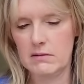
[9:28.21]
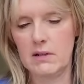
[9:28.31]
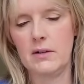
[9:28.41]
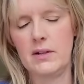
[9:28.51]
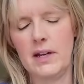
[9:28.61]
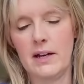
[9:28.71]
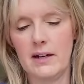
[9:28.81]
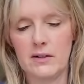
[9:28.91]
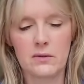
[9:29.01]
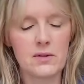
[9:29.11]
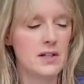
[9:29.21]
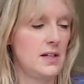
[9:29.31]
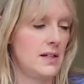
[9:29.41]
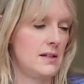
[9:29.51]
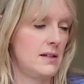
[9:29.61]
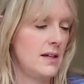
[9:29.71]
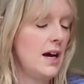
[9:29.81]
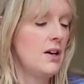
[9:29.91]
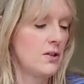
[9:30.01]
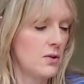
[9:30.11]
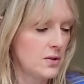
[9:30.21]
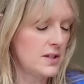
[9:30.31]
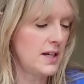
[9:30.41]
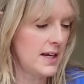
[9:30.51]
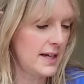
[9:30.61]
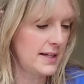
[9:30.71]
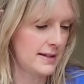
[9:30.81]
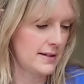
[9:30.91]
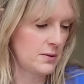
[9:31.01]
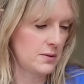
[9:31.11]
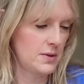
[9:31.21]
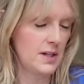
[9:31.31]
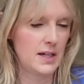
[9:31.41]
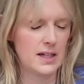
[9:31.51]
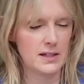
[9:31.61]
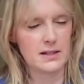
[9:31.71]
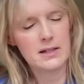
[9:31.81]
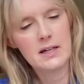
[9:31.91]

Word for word: Oh, yeah, of course it is. Of course it is. Of course it is.